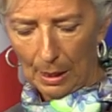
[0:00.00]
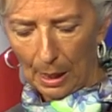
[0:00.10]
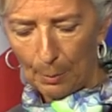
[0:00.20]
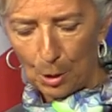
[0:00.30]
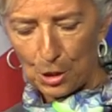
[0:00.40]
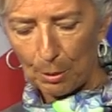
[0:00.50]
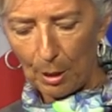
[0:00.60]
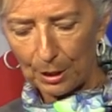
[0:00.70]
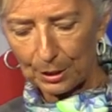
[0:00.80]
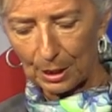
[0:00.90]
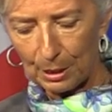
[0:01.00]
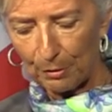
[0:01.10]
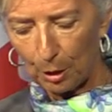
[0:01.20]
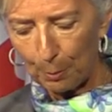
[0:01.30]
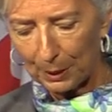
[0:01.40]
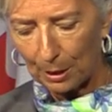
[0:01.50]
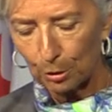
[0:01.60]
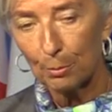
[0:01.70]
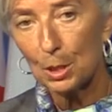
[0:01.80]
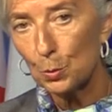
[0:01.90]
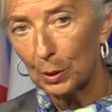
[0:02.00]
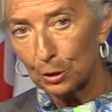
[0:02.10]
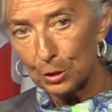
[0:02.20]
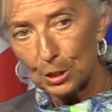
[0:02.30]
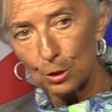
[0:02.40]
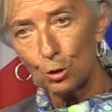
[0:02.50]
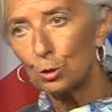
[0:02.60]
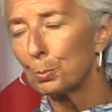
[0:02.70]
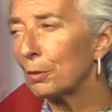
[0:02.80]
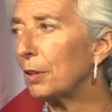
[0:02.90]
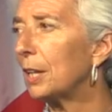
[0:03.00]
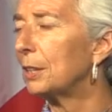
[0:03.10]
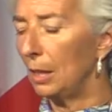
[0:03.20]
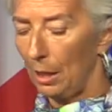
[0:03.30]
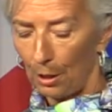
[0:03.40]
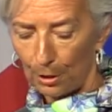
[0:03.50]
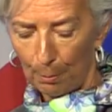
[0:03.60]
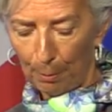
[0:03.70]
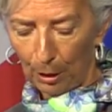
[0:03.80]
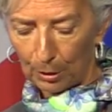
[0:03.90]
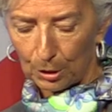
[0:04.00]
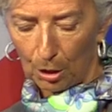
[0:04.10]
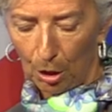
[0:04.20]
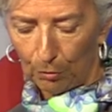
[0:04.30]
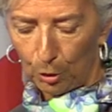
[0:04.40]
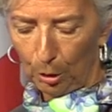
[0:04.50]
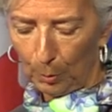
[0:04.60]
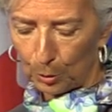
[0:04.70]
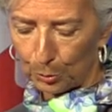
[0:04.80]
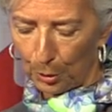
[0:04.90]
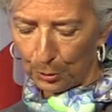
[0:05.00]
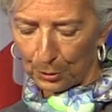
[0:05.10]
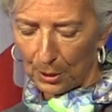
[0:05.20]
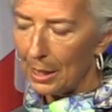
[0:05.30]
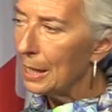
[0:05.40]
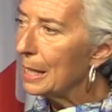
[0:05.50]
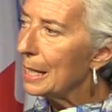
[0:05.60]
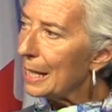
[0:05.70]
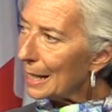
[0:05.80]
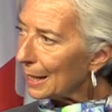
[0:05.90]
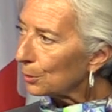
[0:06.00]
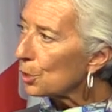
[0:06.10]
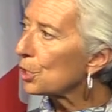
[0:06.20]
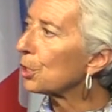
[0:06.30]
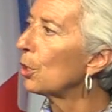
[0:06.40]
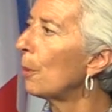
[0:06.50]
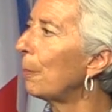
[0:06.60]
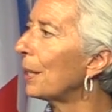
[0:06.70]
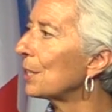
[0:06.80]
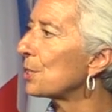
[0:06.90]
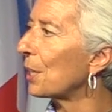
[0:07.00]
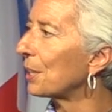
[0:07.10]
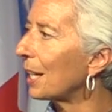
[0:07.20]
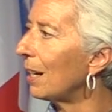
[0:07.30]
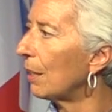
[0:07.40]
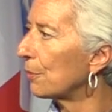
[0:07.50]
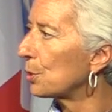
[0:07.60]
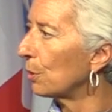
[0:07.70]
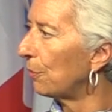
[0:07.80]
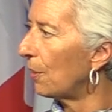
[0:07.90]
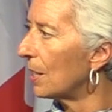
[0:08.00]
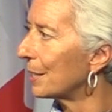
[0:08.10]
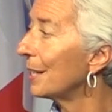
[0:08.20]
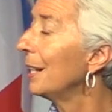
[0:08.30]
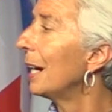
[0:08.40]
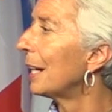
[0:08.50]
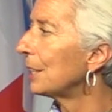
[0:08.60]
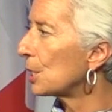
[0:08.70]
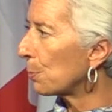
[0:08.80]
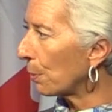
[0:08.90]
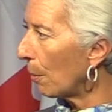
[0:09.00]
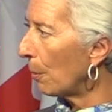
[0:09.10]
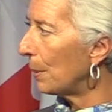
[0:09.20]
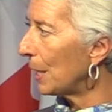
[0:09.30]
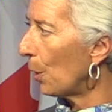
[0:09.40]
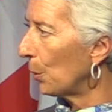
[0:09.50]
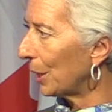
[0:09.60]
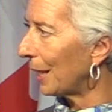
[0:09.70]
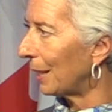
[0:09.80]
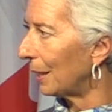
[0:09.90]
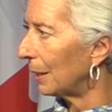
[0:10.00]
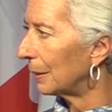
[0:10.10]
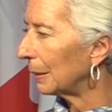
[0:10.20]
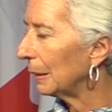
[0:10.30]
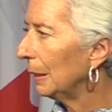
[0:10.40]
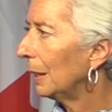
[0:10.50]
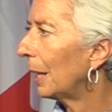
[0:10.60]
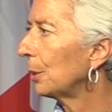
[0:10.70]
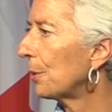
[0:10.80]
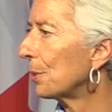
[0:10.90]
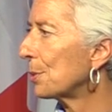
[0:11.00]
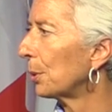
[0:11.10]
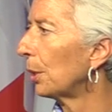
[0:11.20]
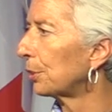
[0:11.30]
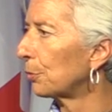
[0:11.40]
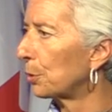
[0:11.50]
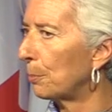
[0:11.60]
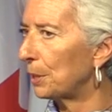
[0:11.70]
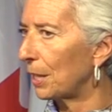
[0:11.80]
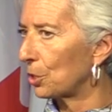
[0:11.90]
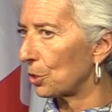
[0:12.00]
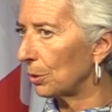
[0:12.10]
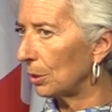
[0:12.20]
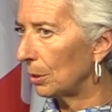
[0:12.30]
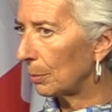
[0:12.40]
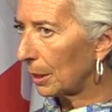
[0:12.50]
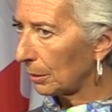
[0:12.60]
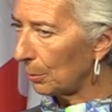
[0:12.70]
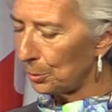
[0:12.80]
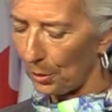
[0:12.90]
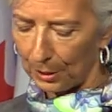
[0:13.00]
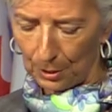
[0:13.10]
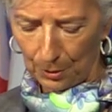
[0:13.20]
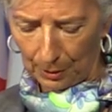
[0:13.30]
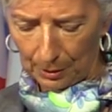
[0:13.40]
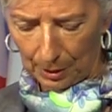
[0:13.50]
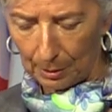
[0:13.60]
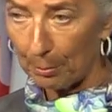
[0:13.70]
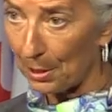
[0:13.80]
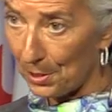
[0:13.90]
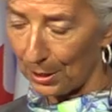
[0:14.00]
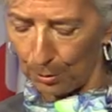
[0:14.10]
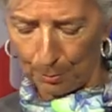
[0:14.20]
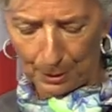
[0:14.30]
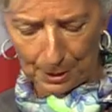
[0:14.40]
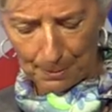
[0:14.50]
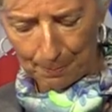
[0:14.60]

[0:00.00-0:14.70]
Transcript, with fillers: Emerging market and developing economies will continue to provide the bulk of global growth at a slower pace than they have so far, and it's probably okay. I know there is a lot of trepidation, but I'll come to that in my second part.